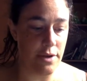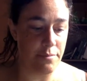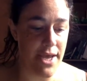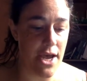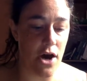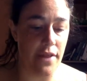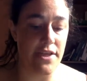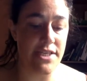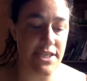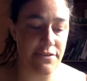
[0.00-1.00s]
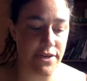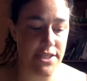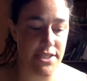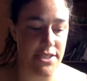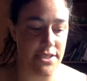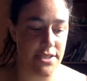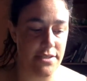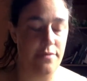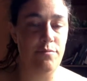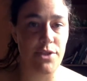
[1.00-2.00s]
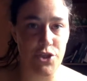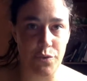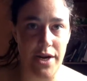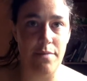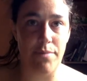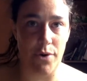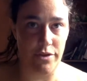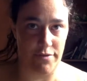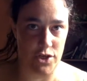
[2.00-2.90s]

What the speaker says: be on the differences between both